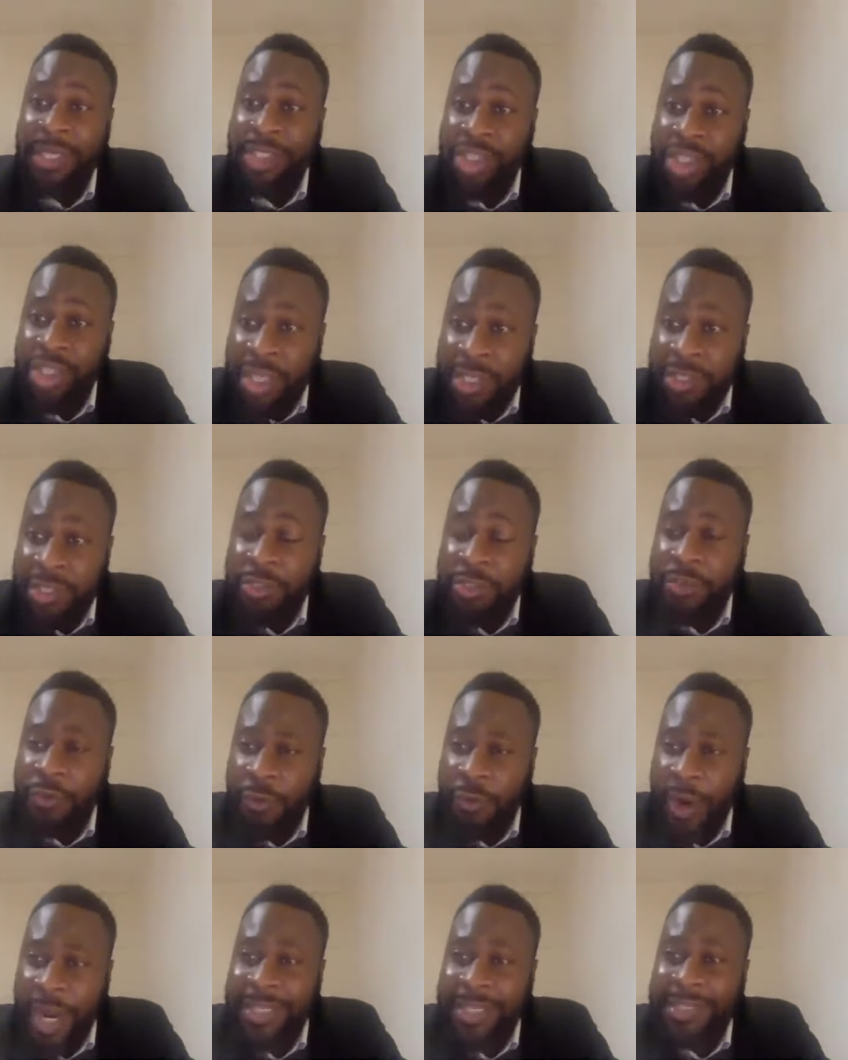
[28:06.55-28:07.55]
Jesus
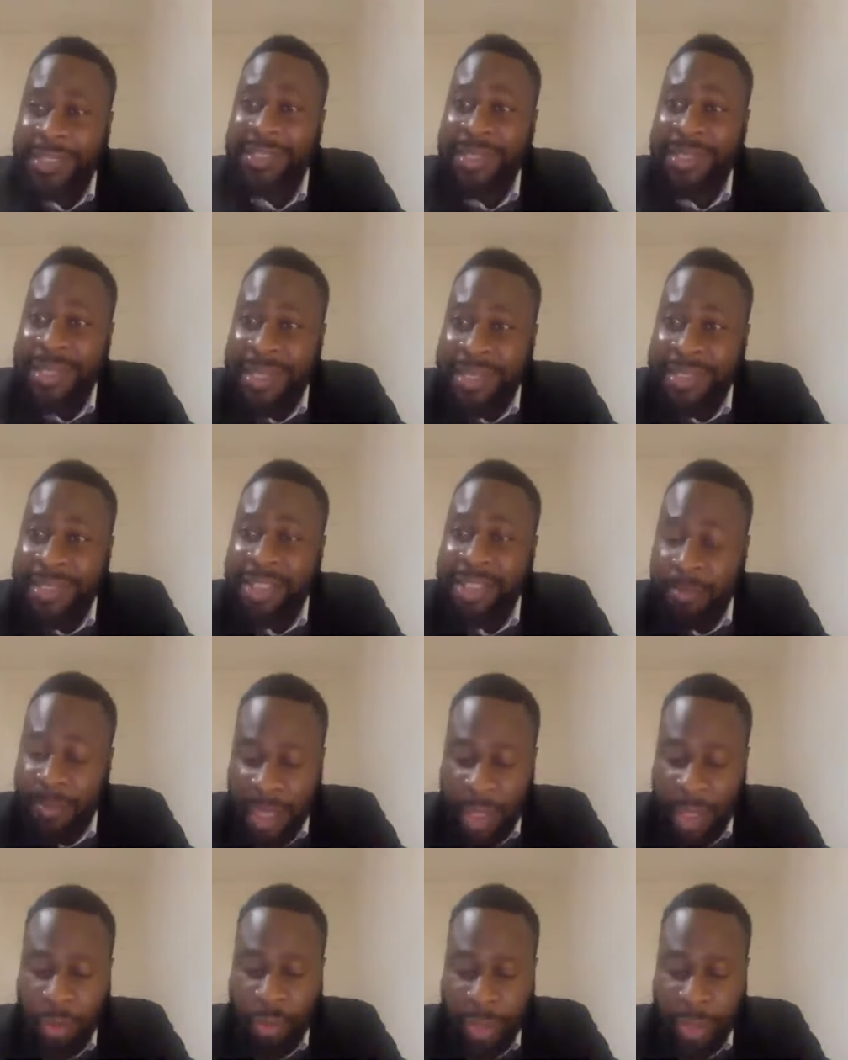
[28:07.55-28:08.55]
Christ needed to
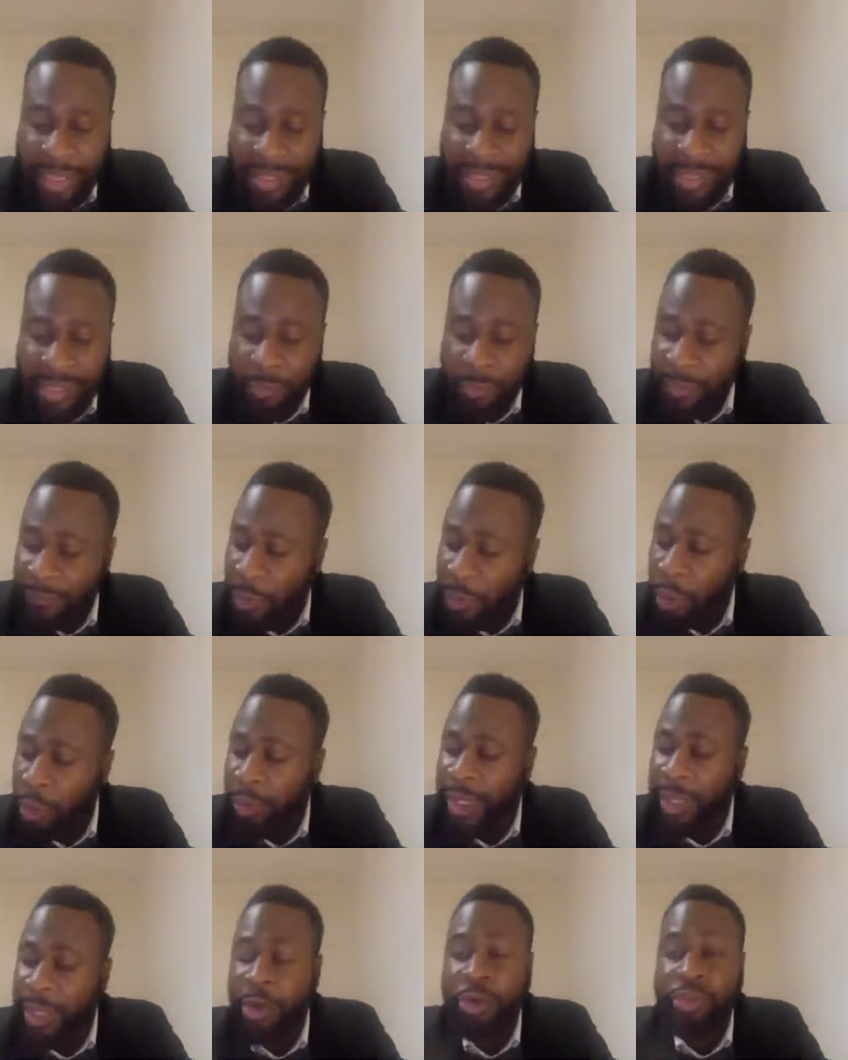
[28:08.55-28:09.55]
be anointed with the
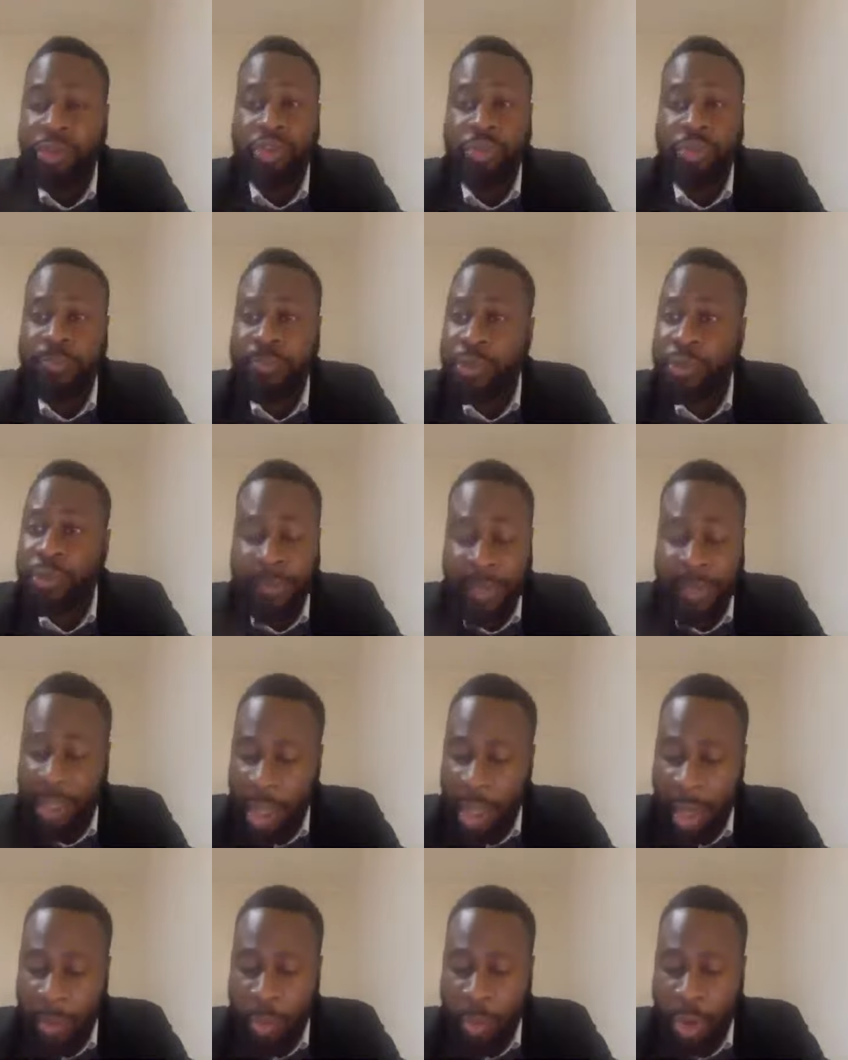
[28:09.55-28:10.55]
Holy Ghost to, to
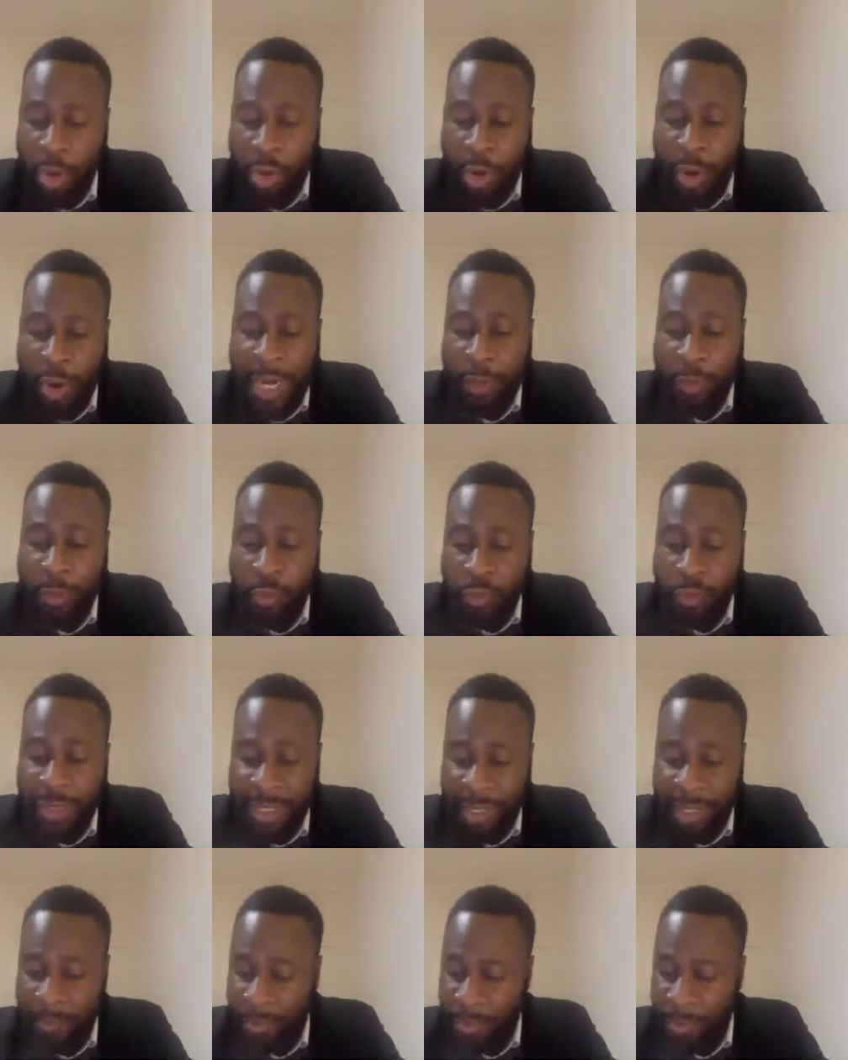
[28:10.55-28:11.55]
become what God had called
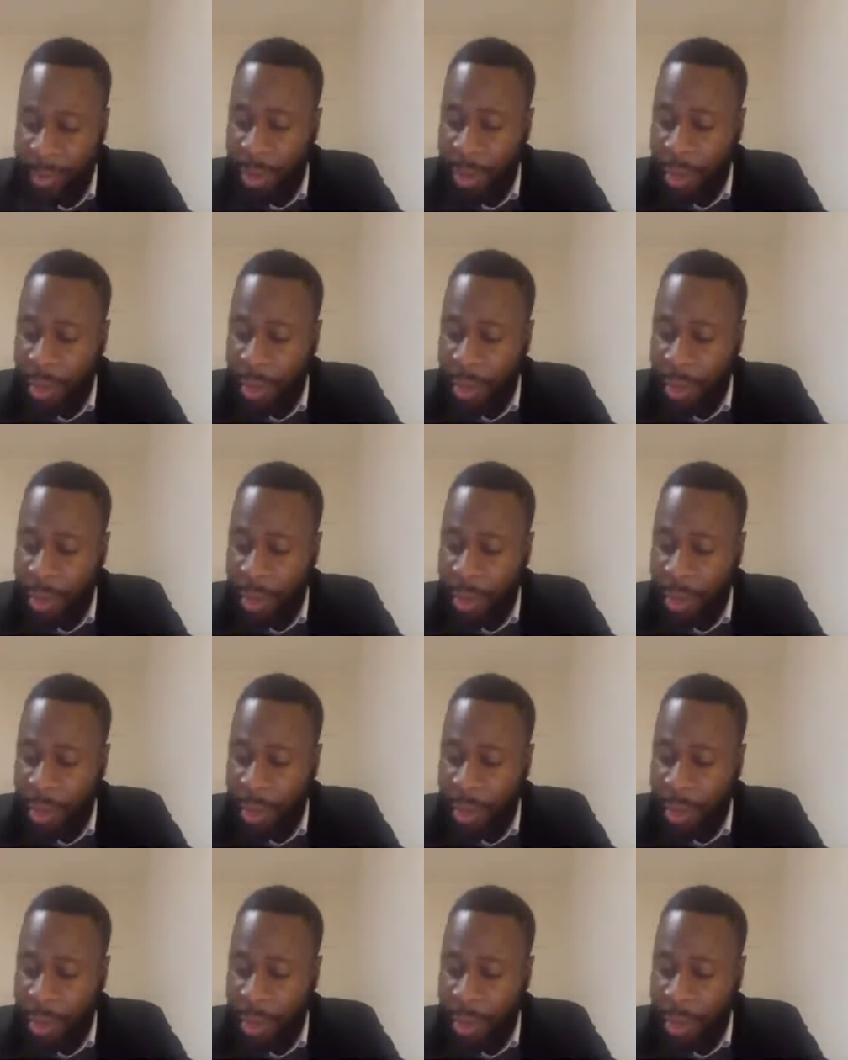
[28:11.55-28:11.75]
him.